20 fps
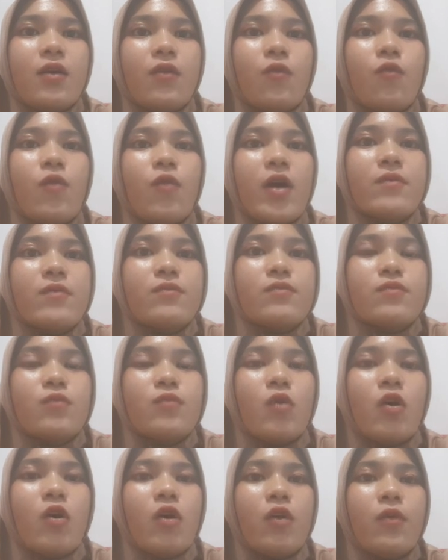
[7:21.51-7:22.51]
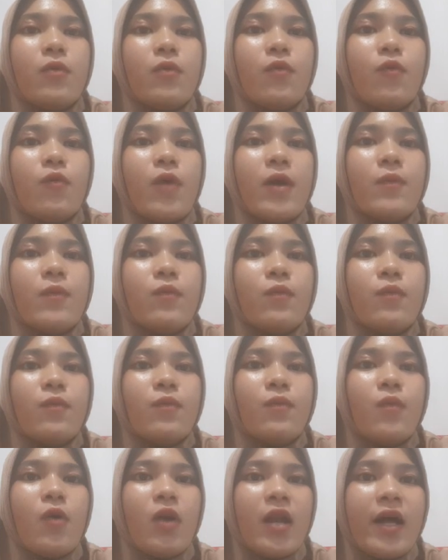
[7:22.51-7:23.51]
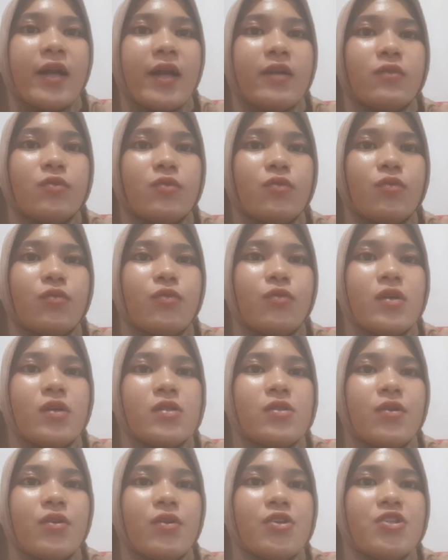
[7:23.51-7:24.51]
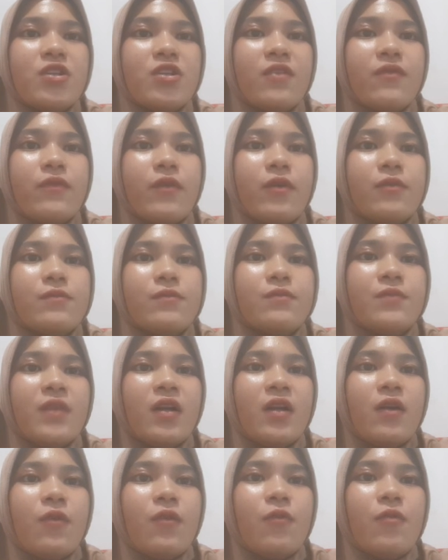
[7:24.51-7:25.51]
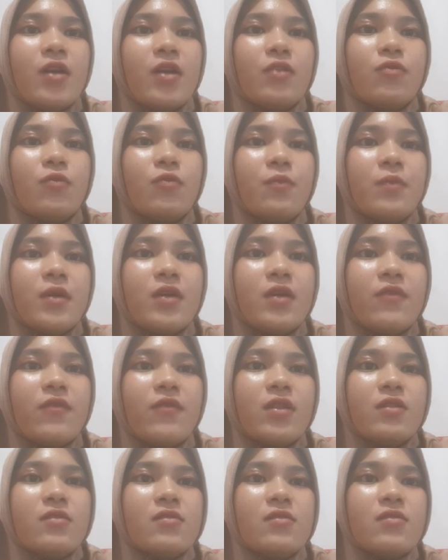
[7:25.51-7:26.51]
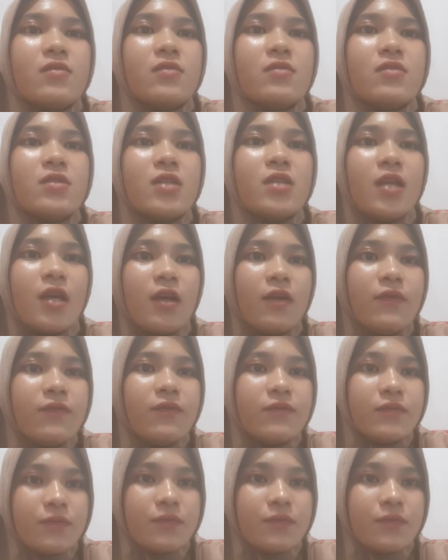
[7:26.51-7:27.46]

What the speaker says: 1 molar to a solution from white to pink with silk.